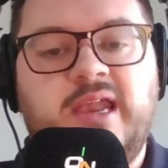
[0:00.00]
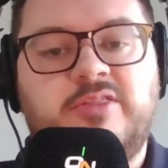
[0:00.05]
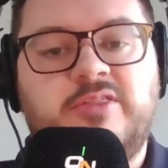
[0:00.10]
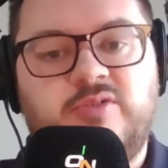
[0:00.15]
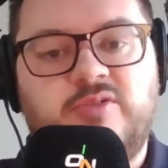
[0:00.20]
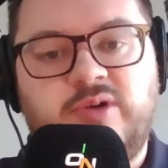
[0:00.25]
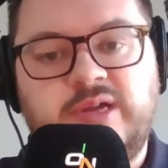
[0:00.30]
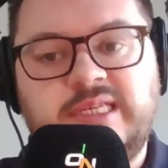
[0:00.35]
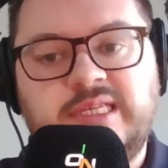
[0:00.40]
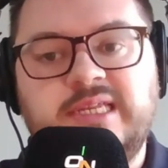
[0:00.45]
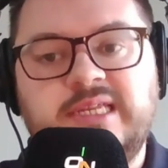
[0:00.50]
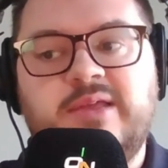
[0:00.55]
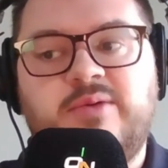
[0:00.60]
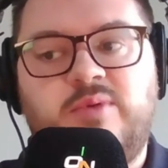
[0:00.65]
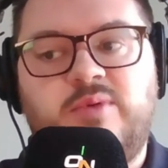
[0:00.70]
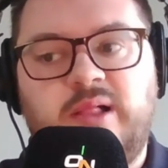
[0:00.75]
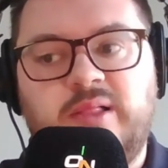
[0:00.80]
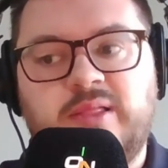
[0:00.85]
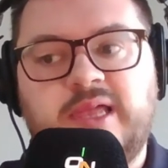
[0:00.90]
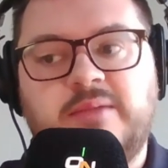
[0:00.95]
and I thought he did it
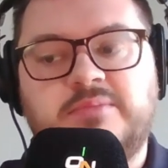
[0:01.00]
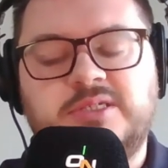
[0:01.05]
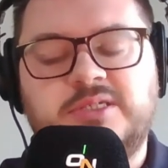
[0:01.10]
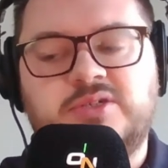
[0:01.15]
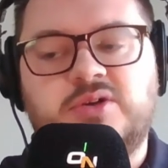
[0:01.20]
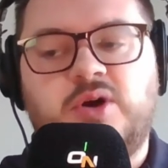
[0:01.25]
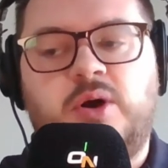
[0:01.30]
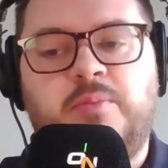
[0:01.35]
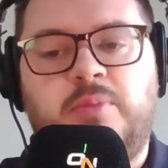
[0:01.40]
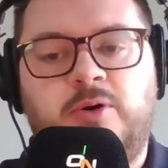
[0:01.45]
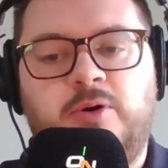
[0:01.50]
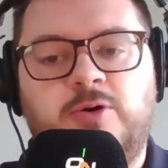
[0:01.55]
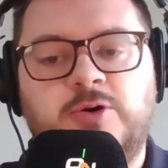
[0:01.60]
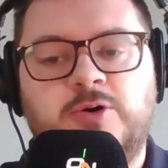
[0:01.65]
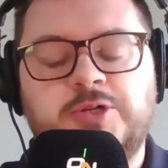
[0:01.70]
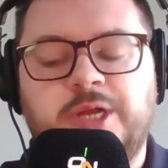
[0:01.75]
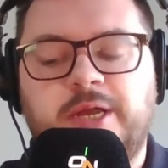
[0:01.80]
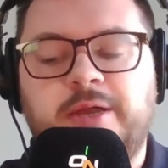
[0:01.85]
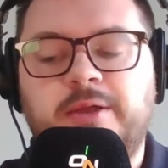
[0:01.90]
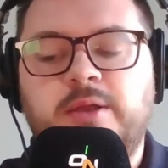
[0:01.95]
well, kept his
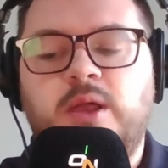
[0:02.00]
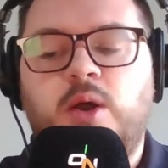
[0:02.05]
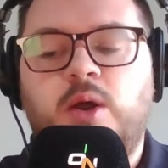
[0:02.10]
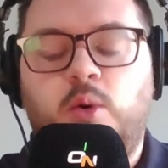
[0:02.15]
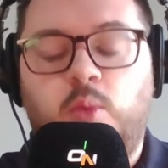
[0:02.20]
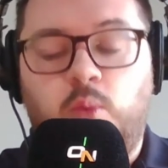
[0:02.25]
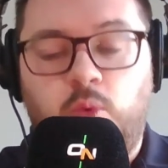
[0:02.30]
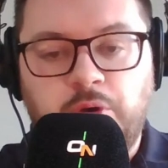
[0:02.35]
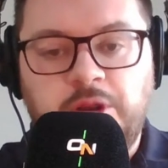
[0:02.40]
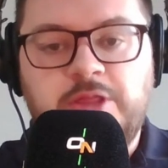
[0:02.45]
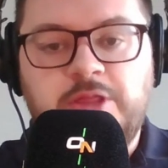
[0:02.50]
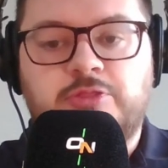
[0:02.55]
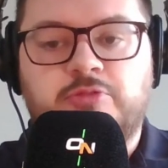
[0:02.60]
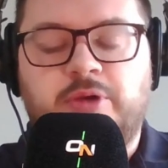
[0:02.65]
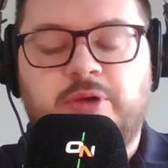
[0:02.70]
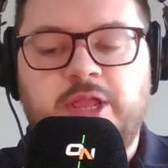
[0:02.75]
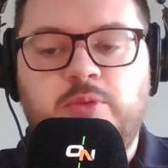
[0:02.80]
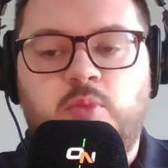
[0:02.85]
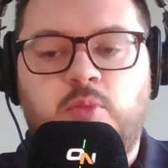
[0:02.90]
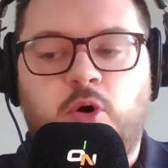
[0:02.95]
composure, won it
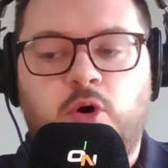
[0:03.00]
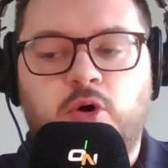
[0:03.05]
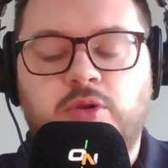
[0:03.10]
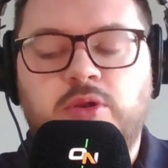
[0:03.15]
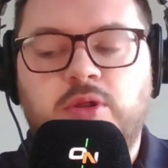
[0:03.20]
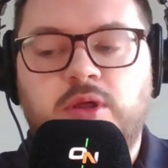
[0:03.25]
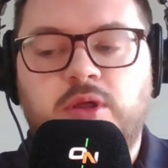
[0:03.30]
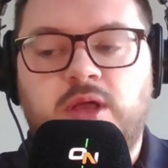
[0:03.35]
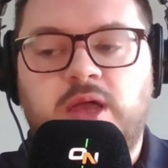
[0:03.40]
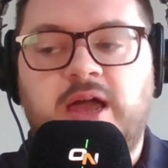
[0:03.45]
3-1.